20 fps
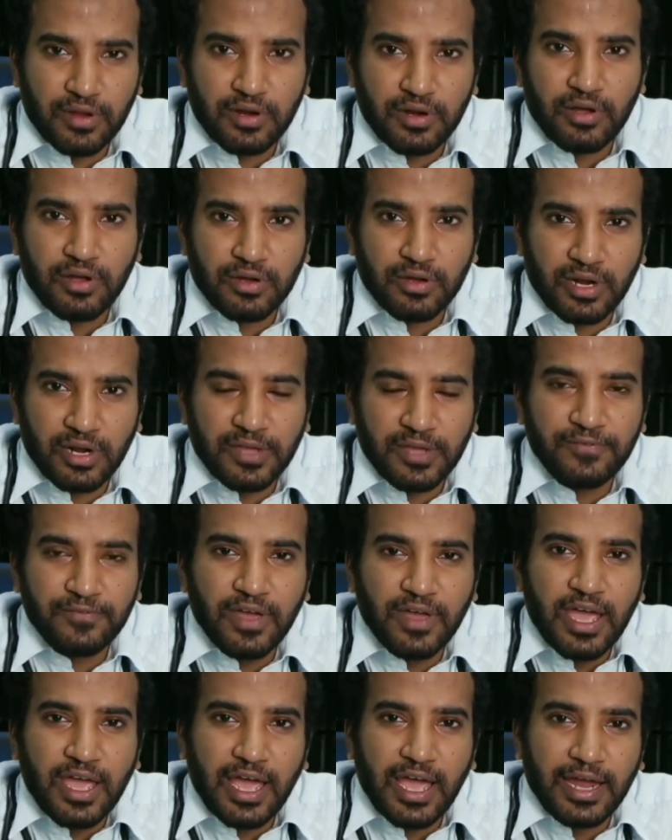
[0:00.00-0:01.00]
long life,
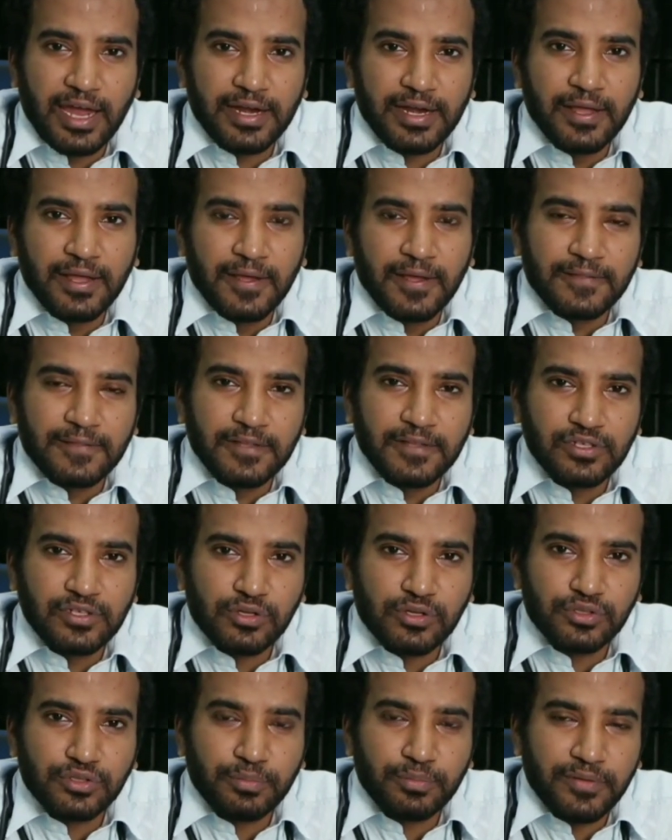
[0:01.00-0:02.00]
and this
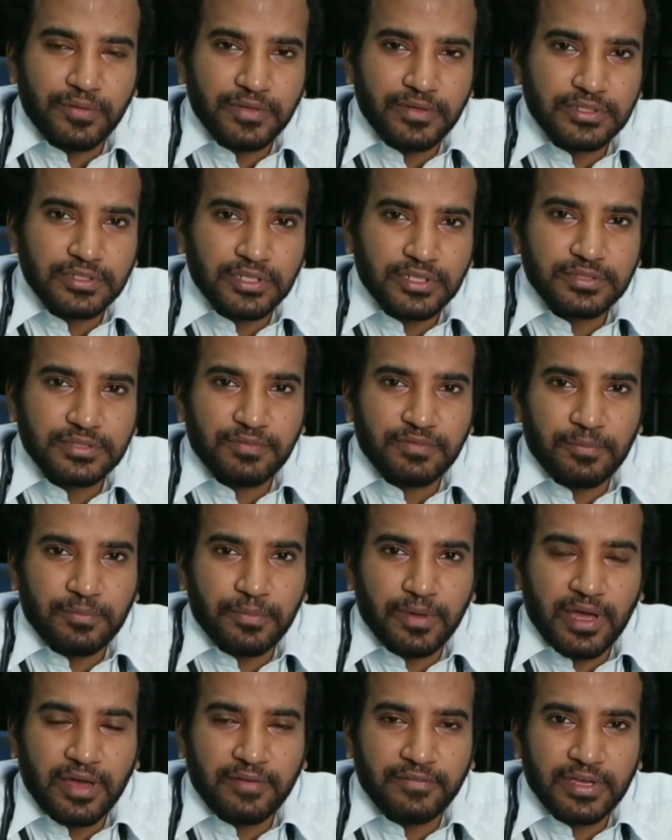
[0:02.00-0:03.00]
also prevents us
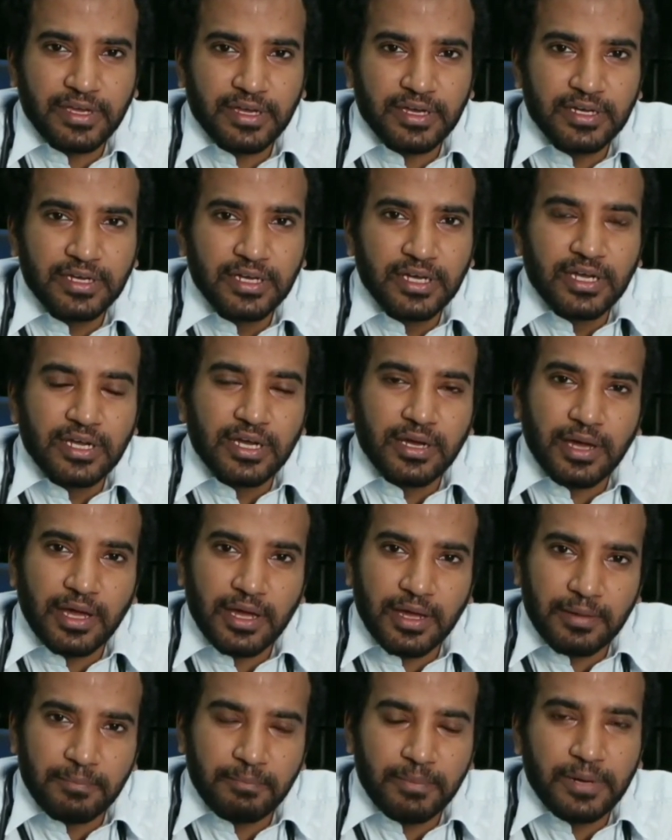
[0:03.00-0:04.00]
from having a
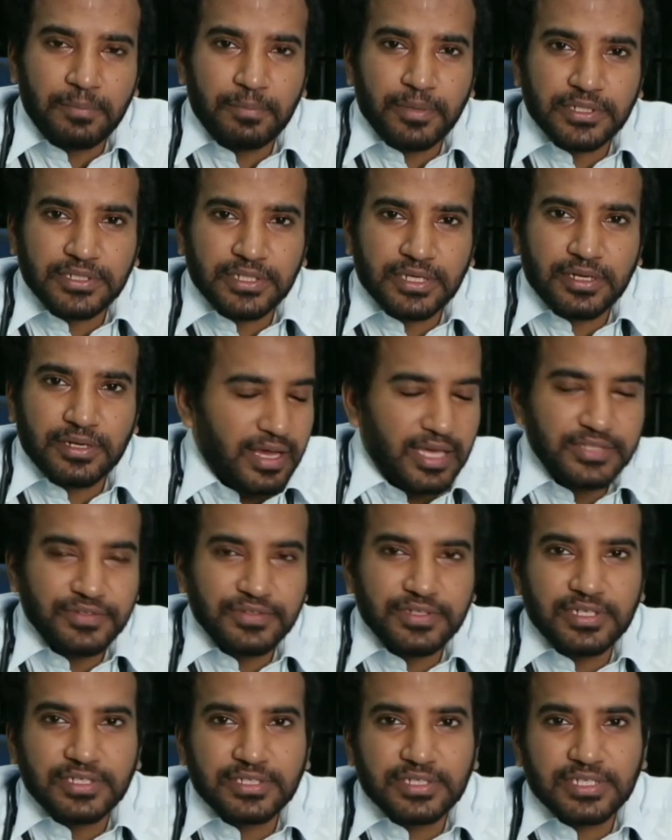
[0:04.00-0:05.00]
blood pressure. As
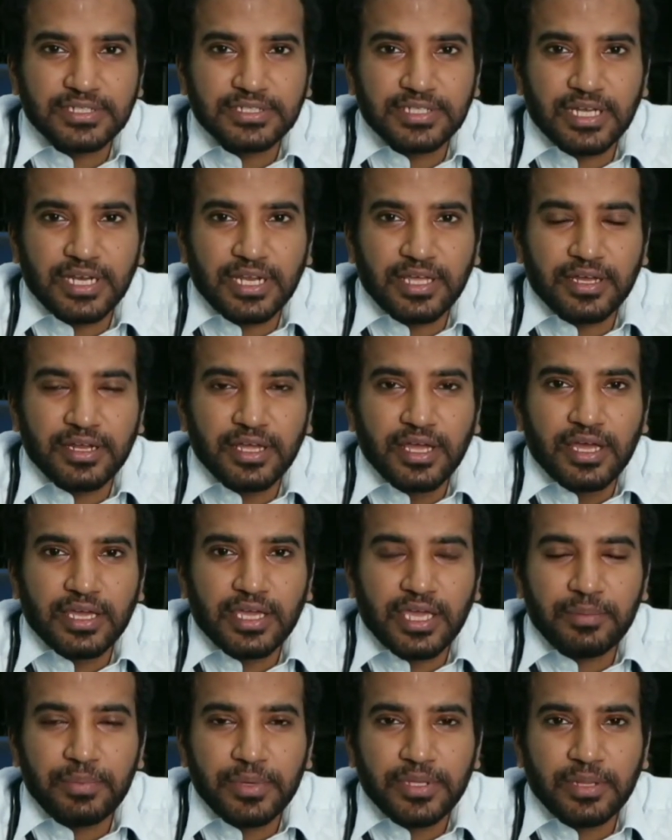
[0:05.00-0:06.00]
we discussed earlier,
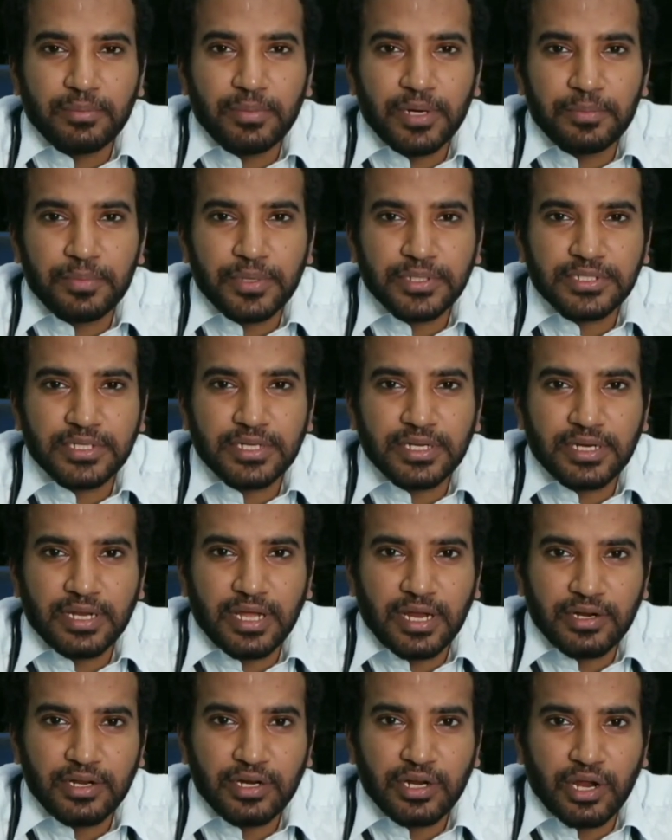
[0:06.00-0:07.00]
keeping the blood pressure in
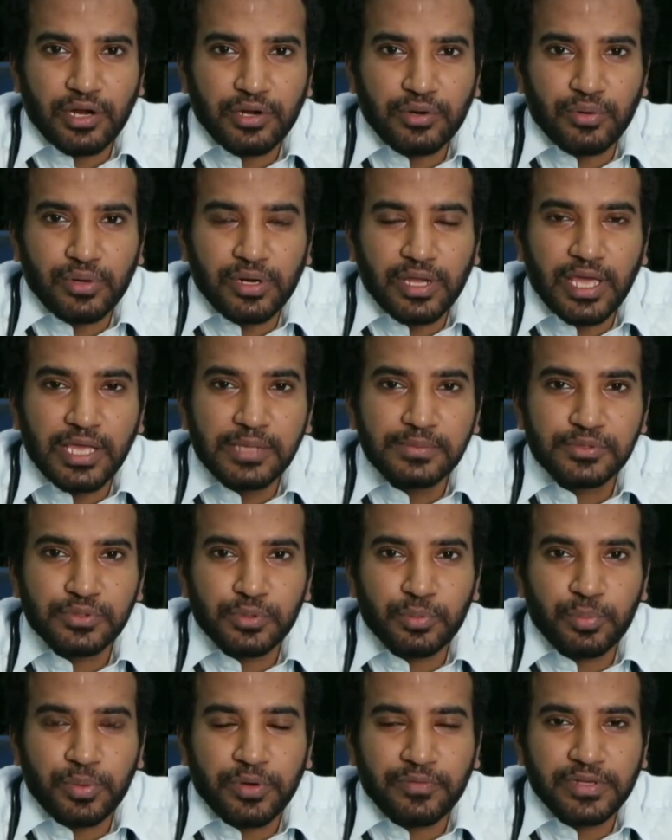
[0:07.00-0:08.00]
under control helps
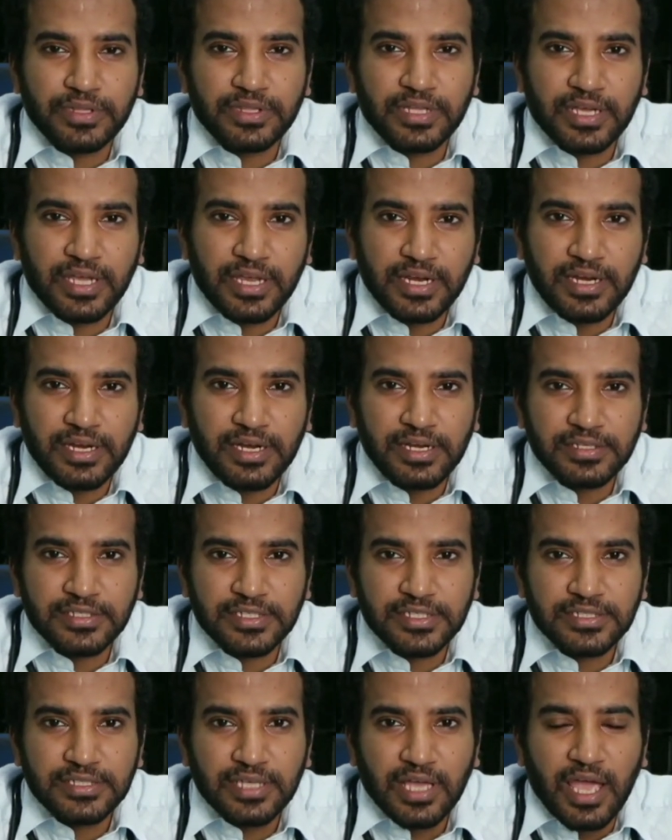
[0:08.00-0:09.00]
to prevent the kidney
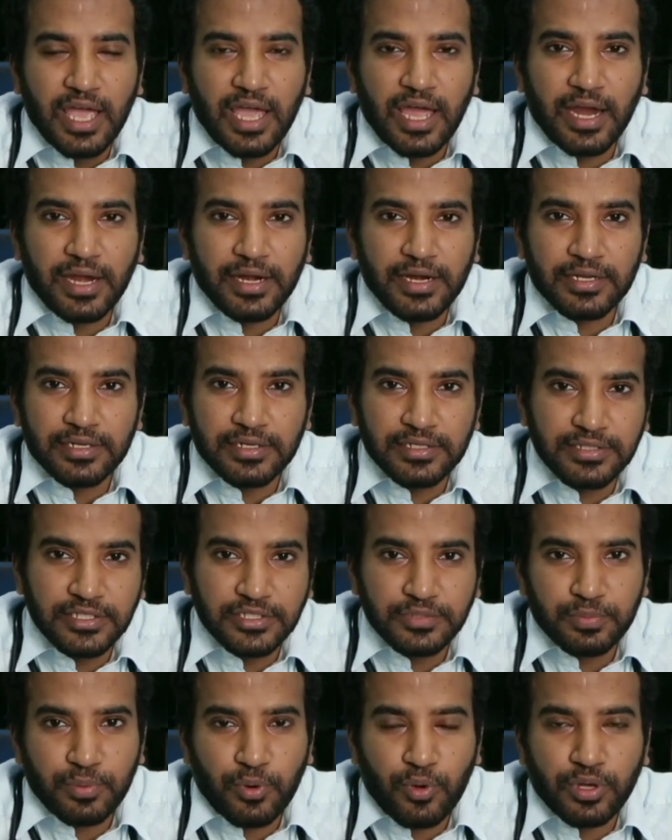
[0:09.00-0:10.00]
disease and the
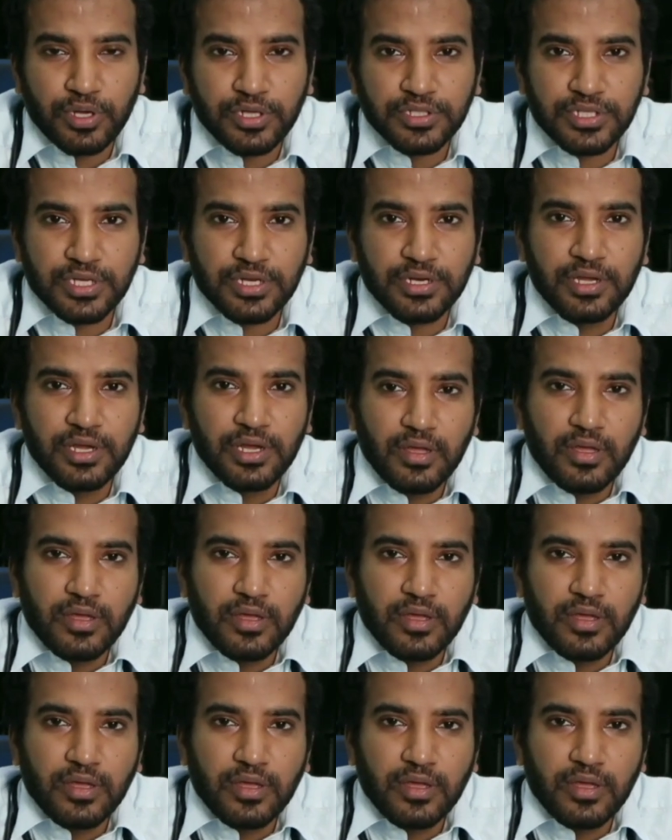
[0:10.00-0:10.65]
disease progression.